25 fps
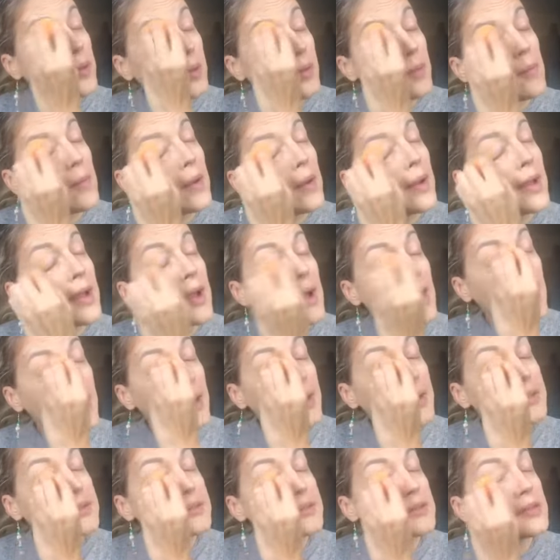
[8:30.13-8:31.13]
on my
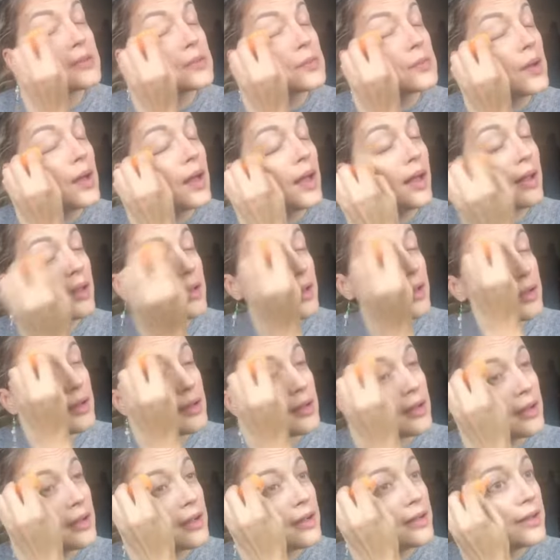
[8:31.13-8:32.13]
eyes as well. I
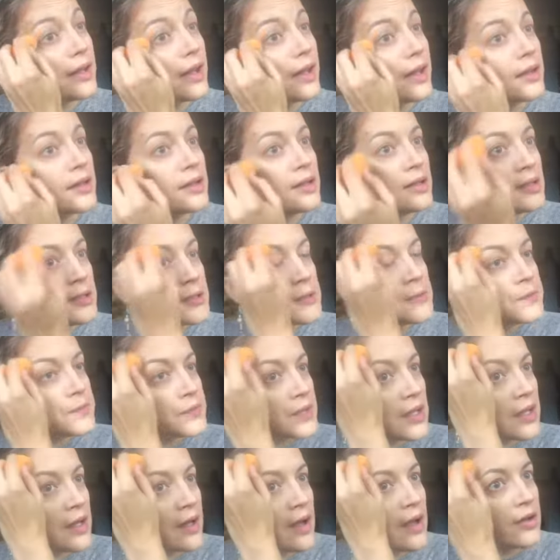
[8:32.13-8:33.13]
learned that
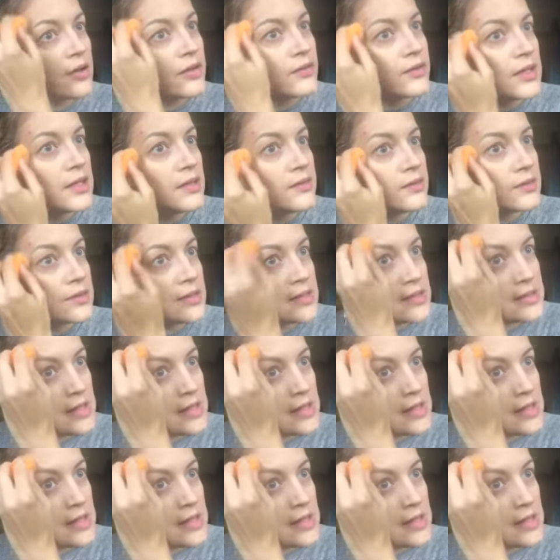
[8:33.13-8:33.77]
it kind of evens